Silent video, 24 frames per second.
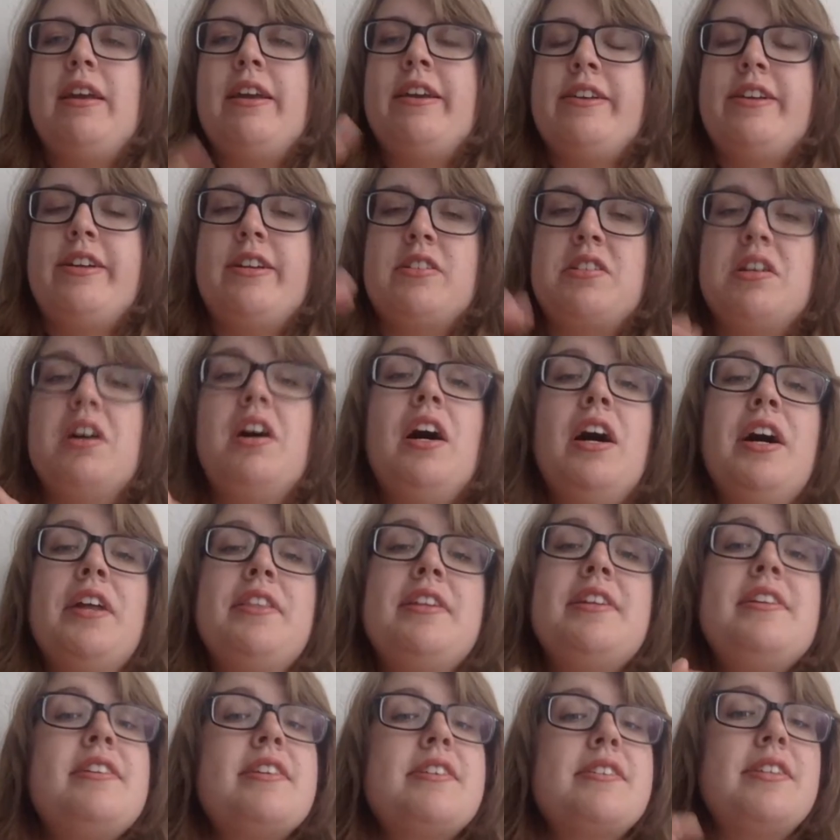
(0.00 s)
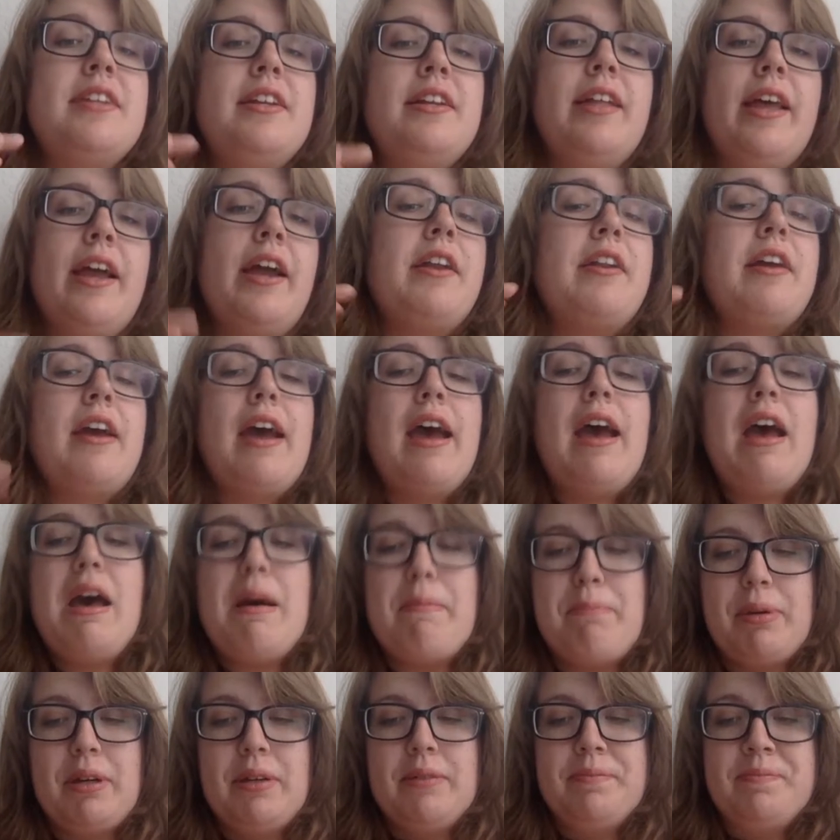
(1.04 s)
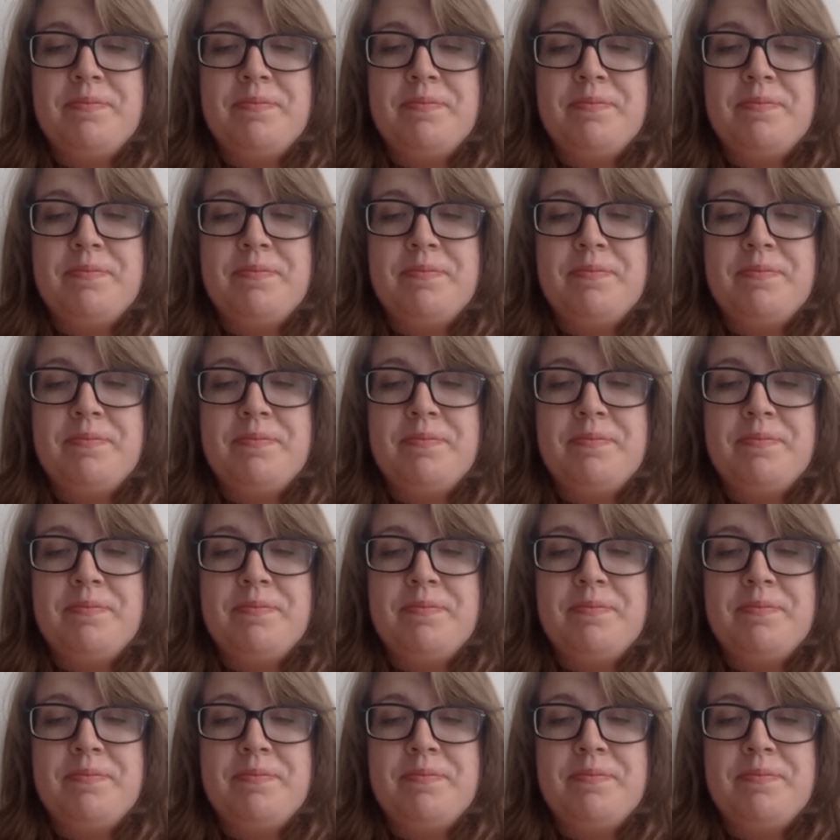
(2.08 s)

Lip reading: It is on the Disneyland app,